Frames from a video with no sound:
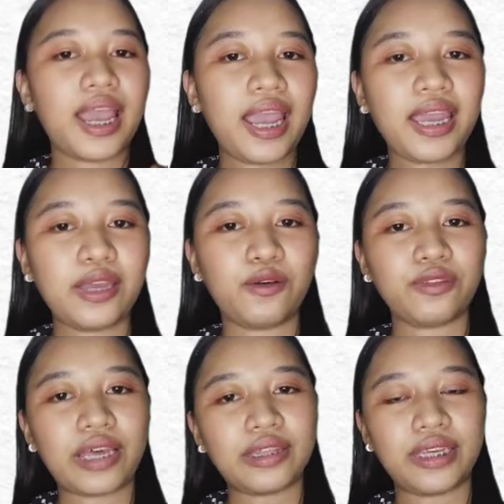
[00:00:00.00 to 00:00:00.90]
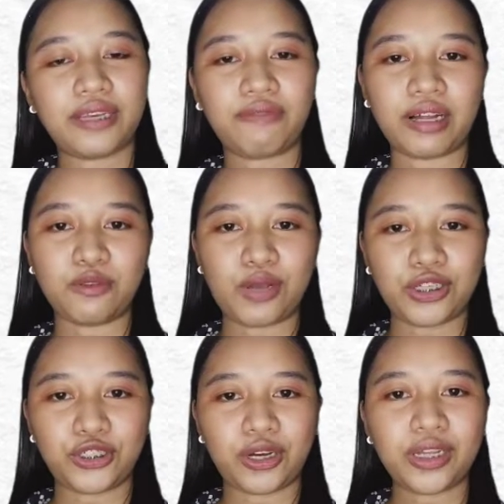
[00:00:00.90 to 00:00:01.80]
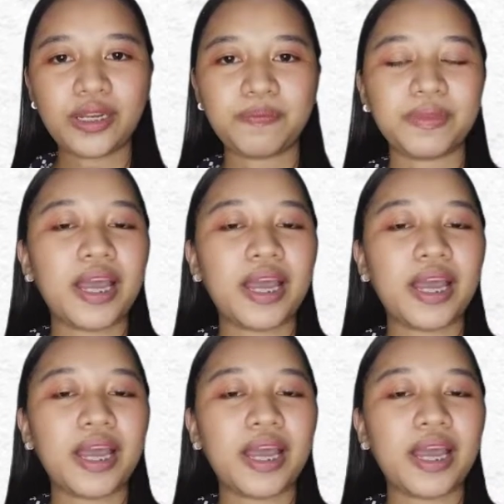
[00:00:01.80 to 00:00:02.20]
A. Authentic evaluation.